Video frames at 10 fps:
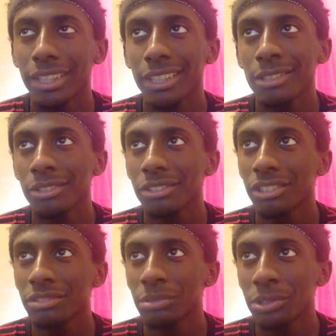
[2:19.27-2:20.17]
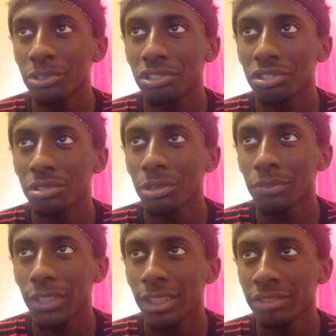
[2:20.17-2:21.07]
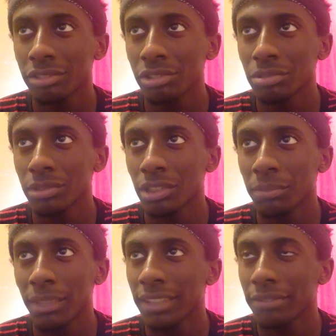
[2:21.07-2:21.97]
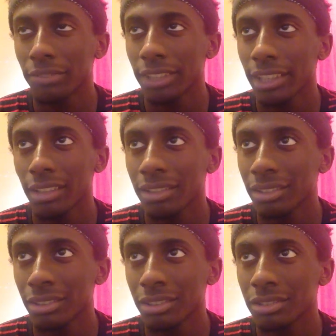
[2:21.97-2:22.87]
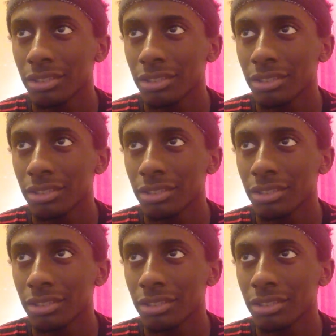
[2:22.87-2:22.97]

Probably going to one of those soft ass schools where nobody fight at all.